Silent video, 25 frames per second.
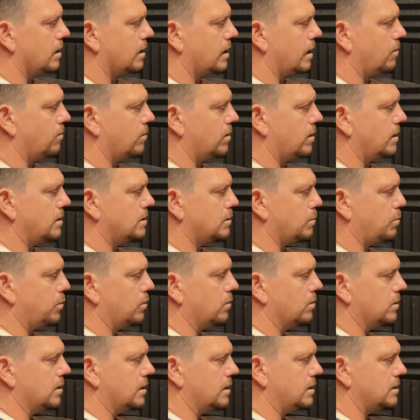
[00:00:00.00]
Again, we need to
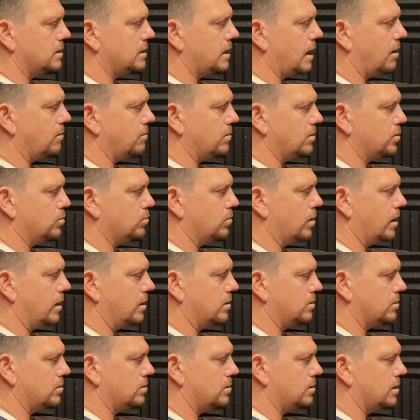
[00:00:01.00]
pull these down as
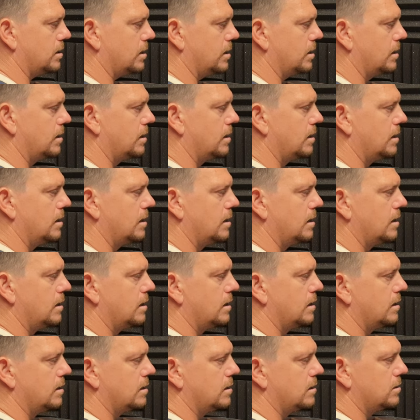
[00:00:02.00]
well, just to
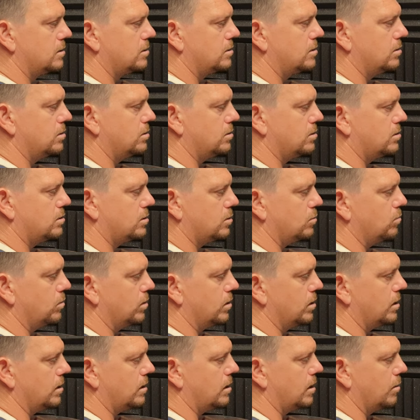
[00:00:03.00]
just to
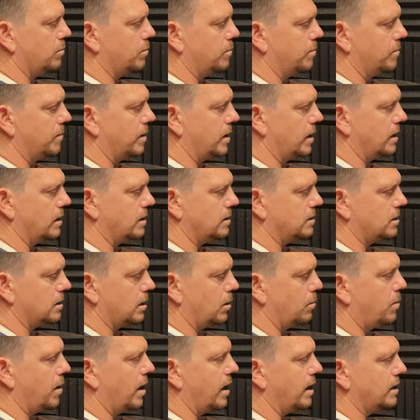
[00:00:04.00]
work them into
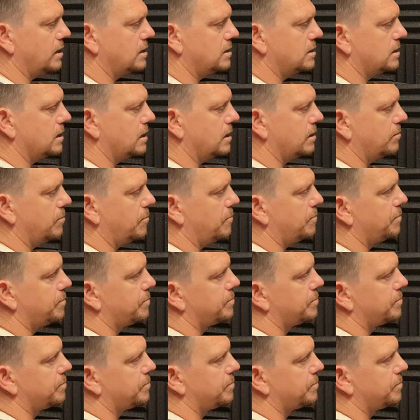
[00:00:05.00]
the painting.